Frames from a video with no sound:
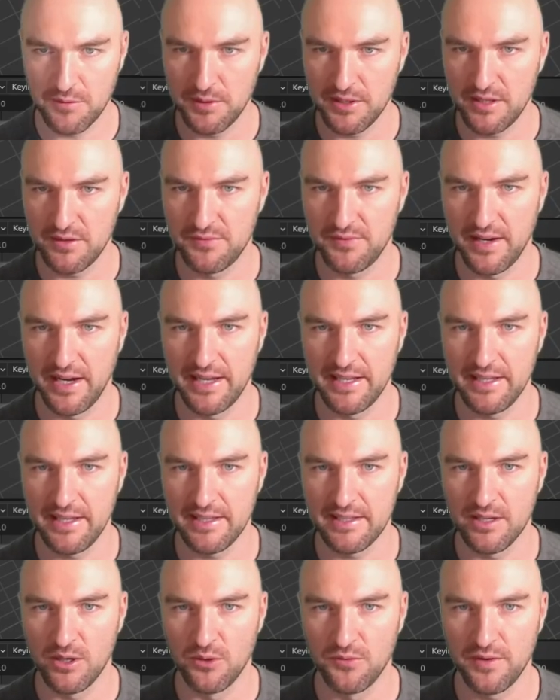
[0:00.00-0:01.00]
we defined
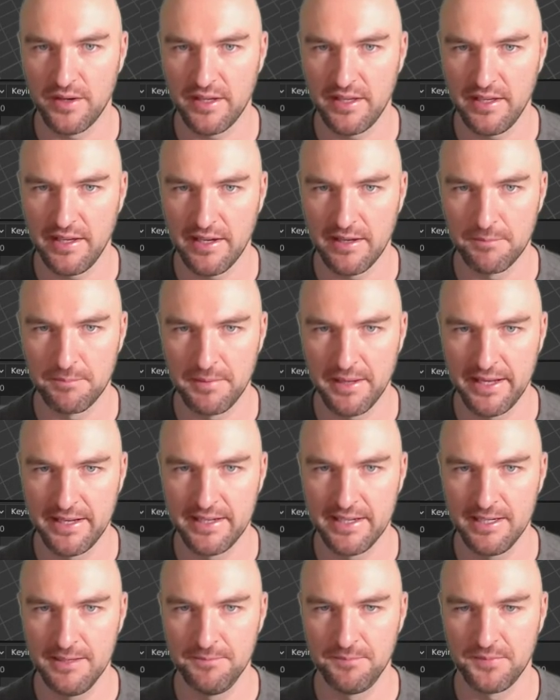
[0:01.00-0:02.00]
it over here in
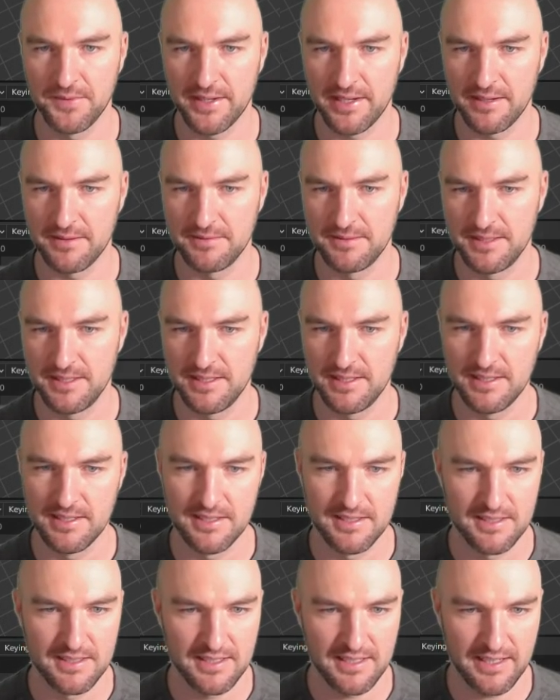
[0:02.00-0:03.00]
Blender,
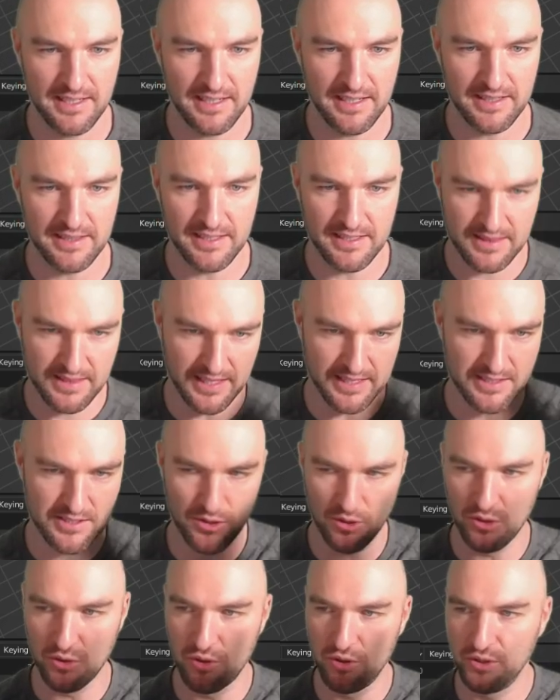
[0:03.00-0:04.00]
and that's
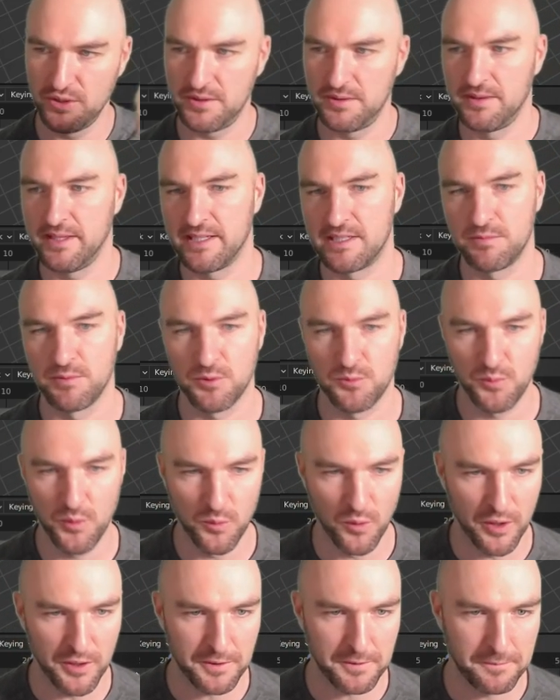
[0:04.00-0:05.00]
all good. That's what we
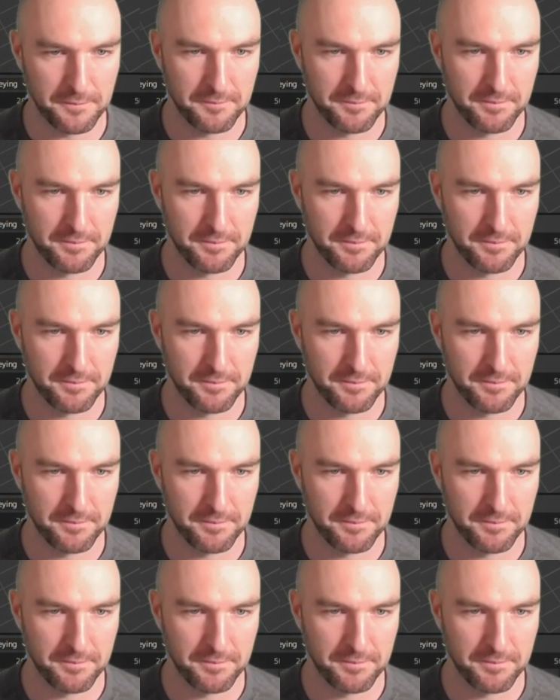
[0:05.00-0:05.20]
want.